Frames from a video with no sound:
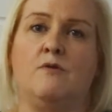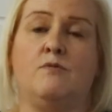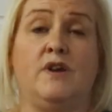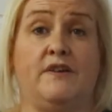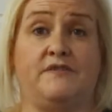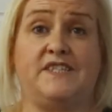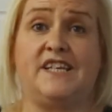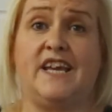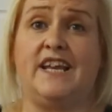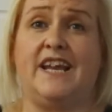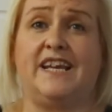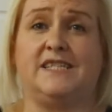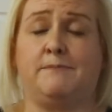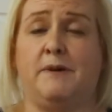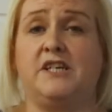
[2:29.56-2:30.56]
We have seen,
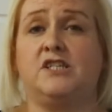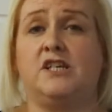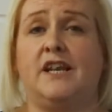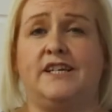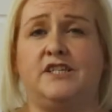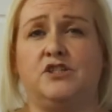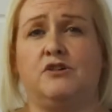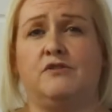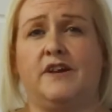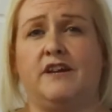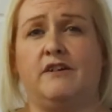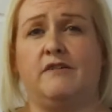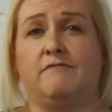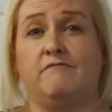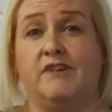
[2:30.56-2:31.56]
especially
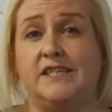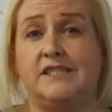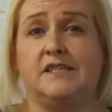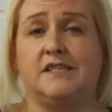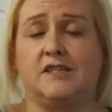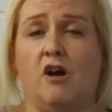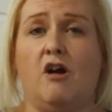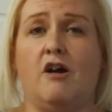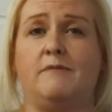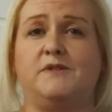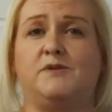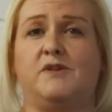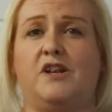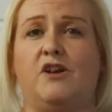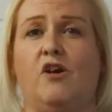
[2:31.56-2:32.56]
during recent
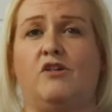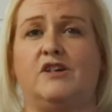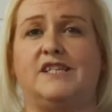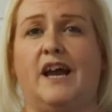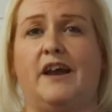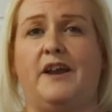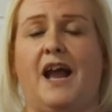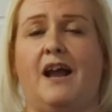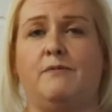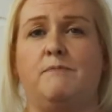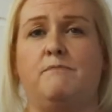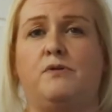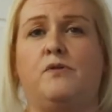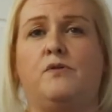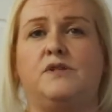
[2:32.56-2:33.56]
times with lockdown, how
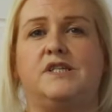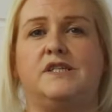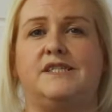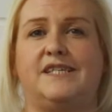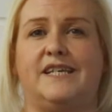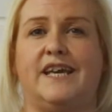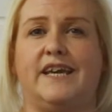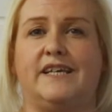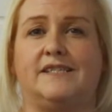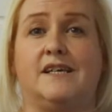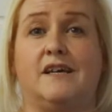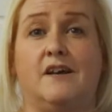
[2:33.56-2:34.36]
important it is